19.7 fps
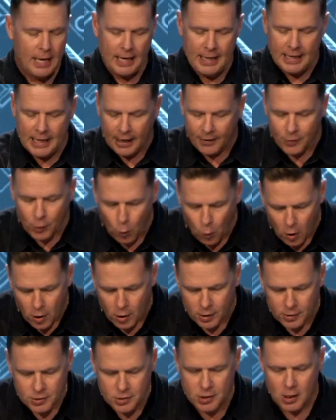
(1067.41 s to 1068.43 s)
In other
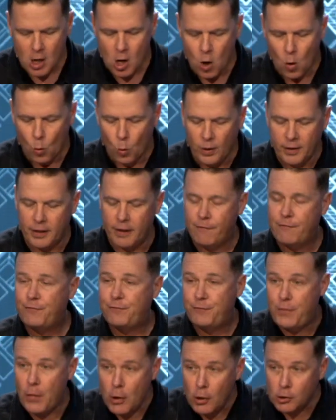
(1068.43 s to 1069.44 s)
words, when the
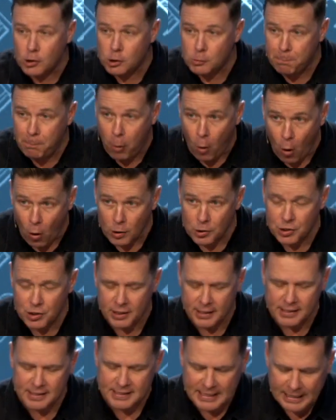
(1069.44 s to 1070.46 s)
first
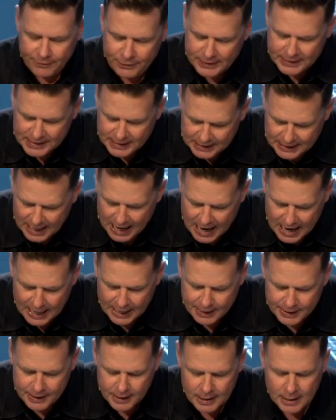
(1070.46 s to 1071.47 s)
portion is given to
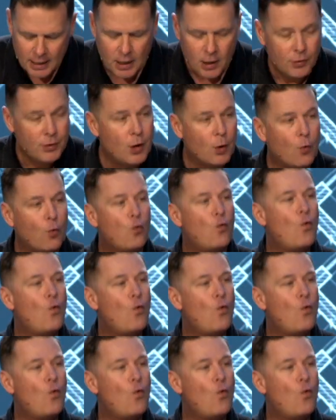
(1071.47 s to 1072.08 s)
God, the